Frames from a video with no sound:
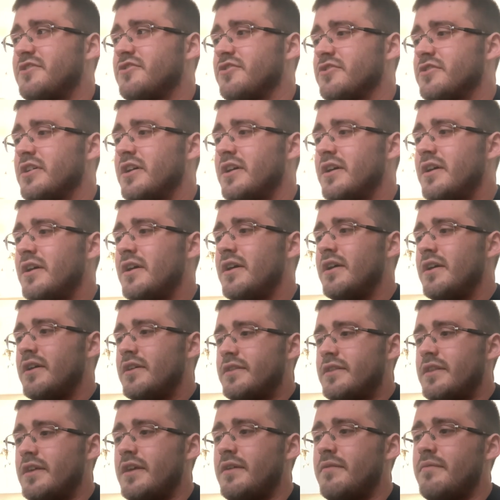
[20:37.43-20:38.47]
Because
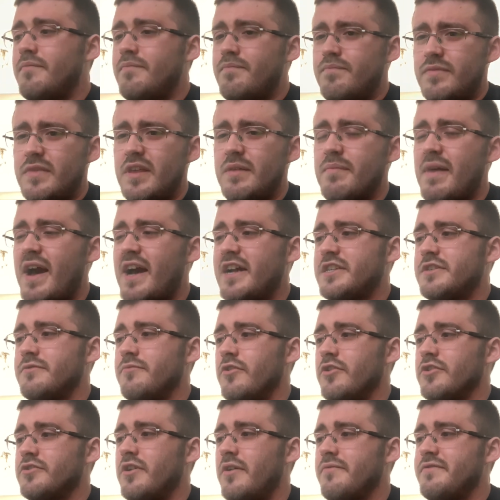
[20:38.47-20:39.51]
the
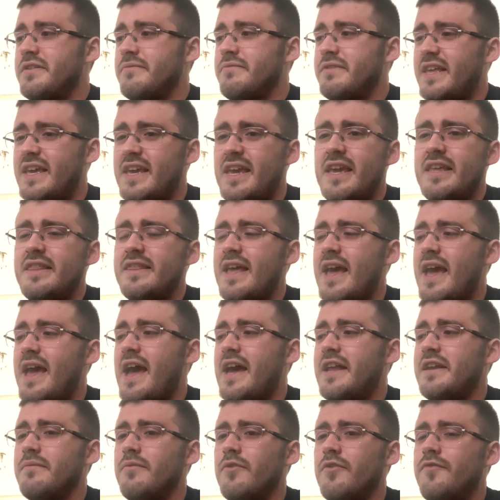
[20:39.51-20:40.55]
Maximals, obviously, when they in their
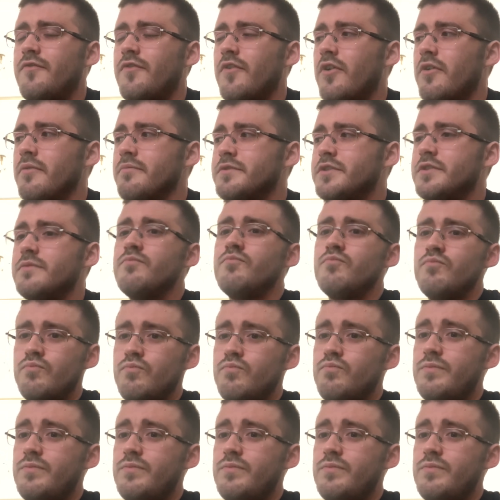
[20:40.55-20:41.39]
animal forms,